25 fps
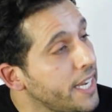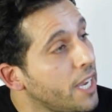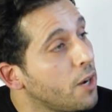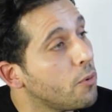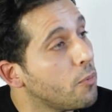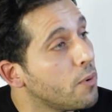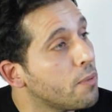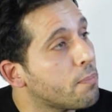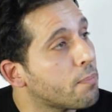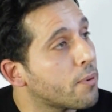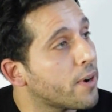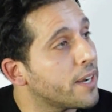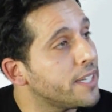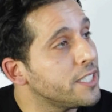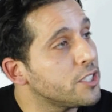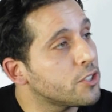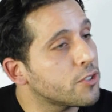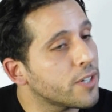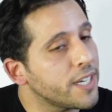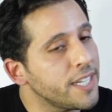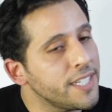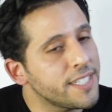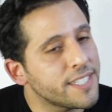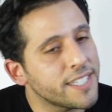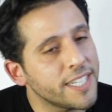Yeah, with Brian
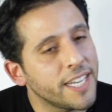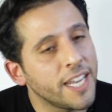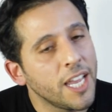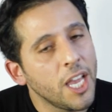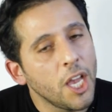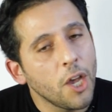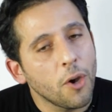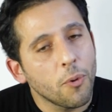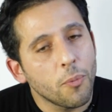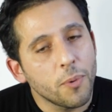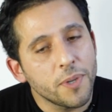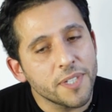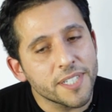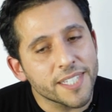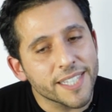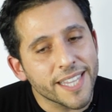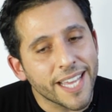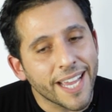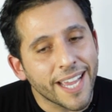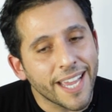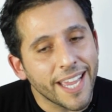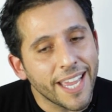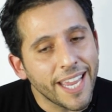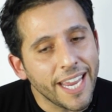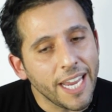Tracy, was
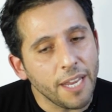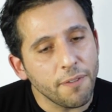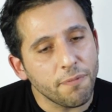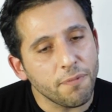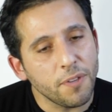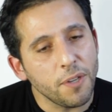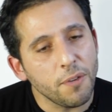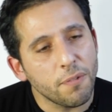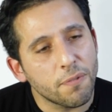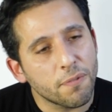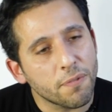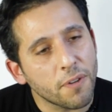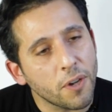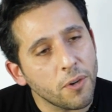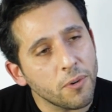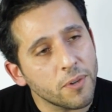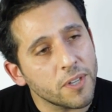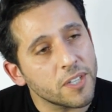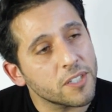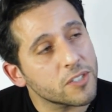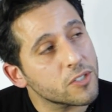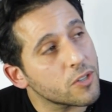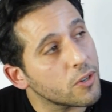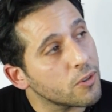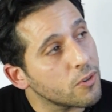that if you
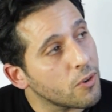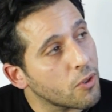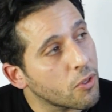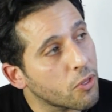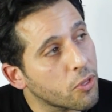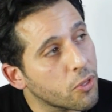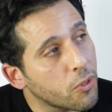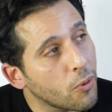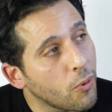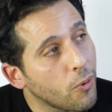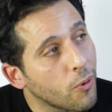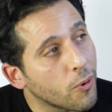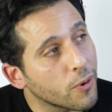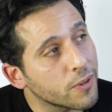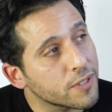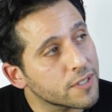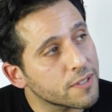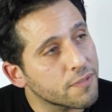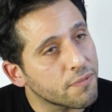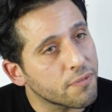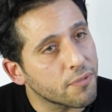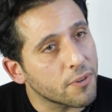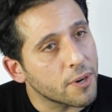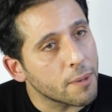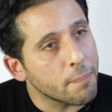focus on a thought
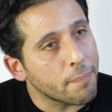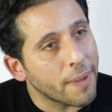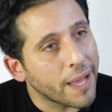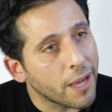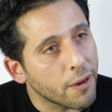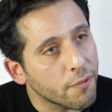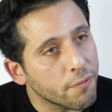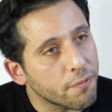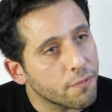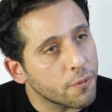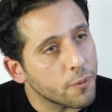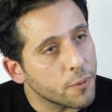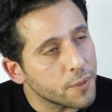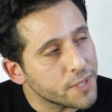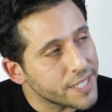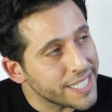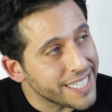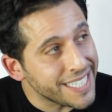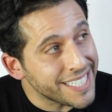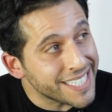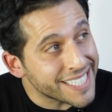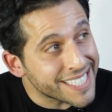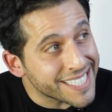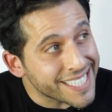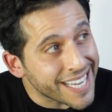for about
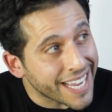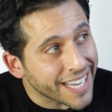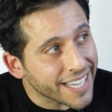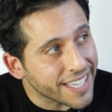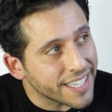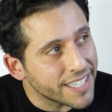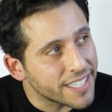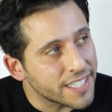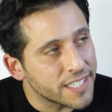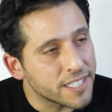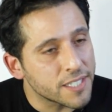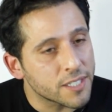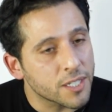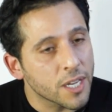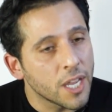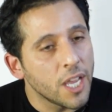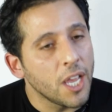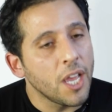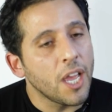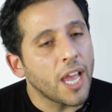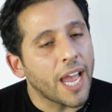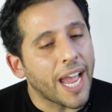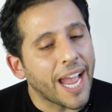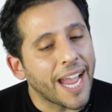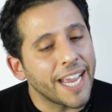14 seconds
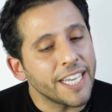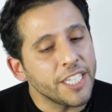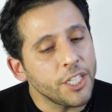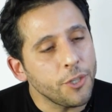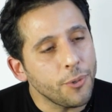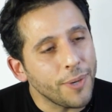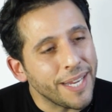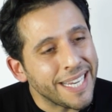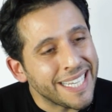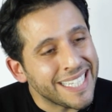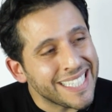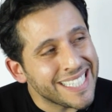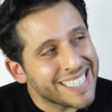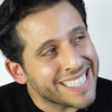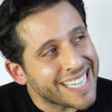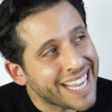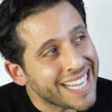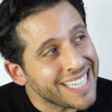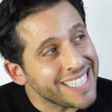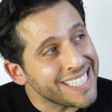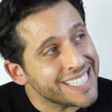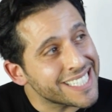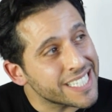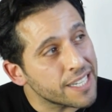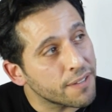and you
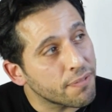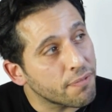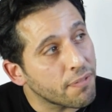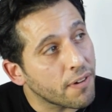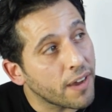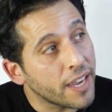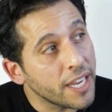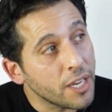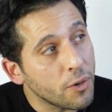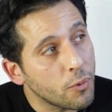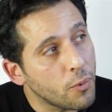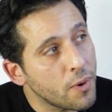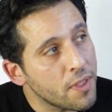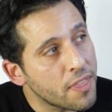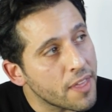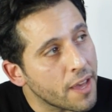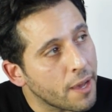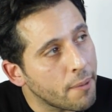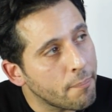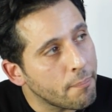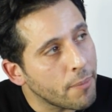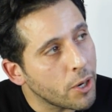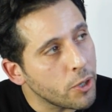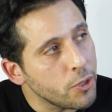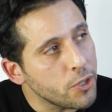intensify it with
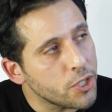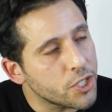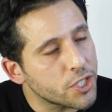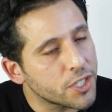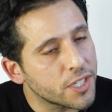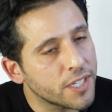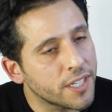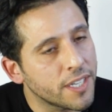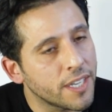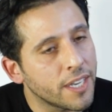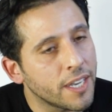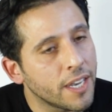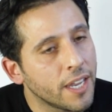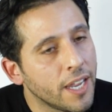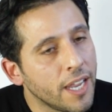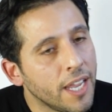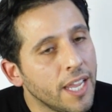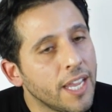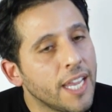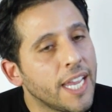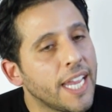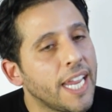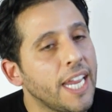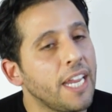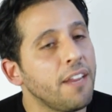emotion,
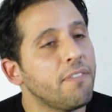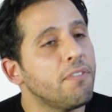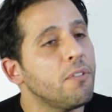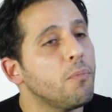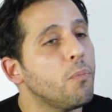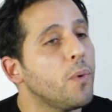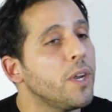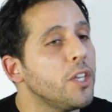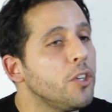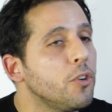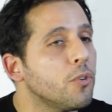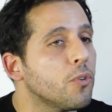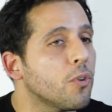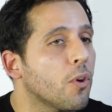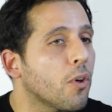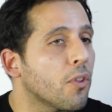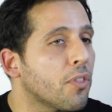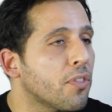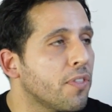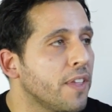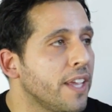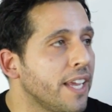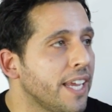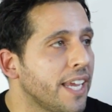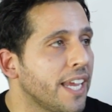even when you're not
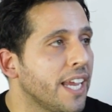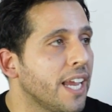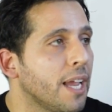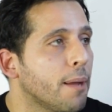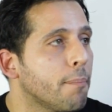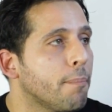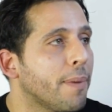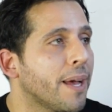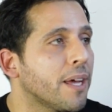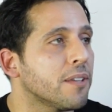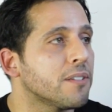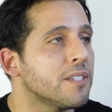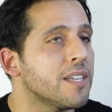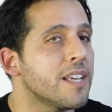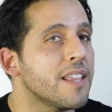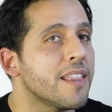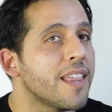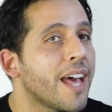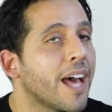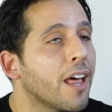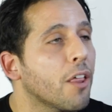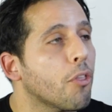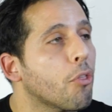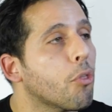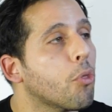thinking about it,
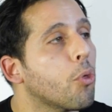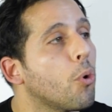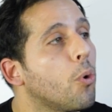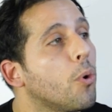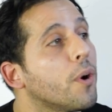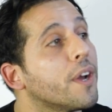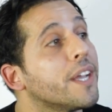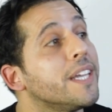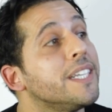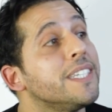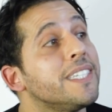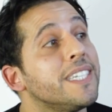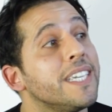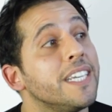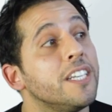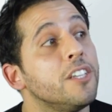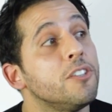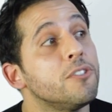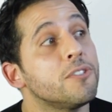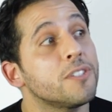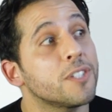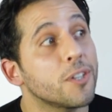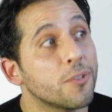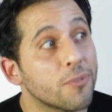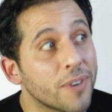that thought
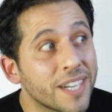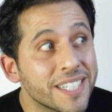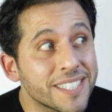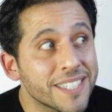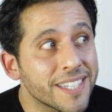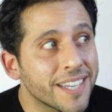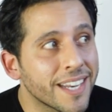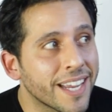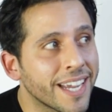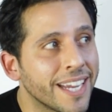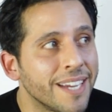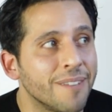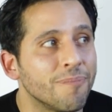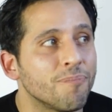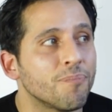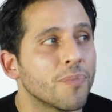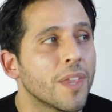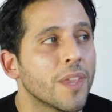continues to resonate.